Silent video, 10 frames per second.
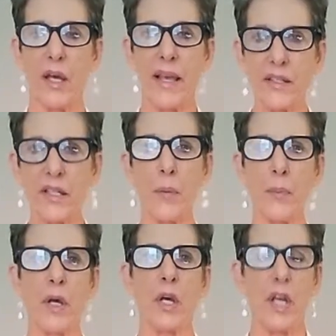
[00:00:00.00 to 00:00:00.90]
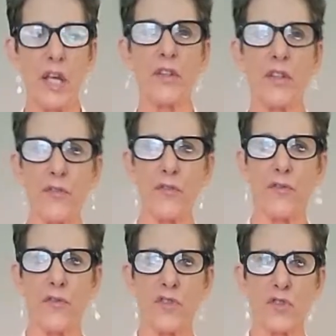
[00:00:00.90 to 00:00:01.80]
end up in the
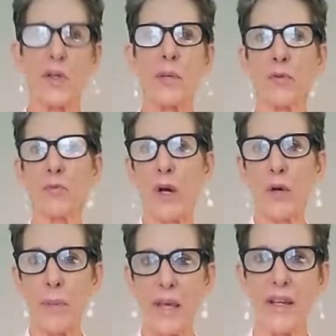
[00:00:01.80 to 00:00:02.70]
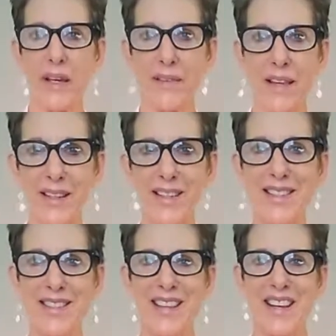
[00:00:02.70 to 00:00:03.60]
stream of well-being that
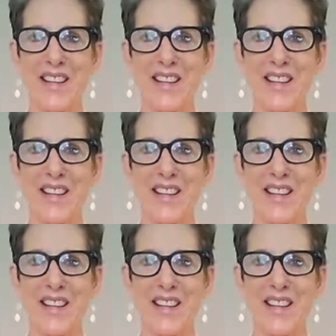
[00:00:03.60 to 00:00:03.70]
is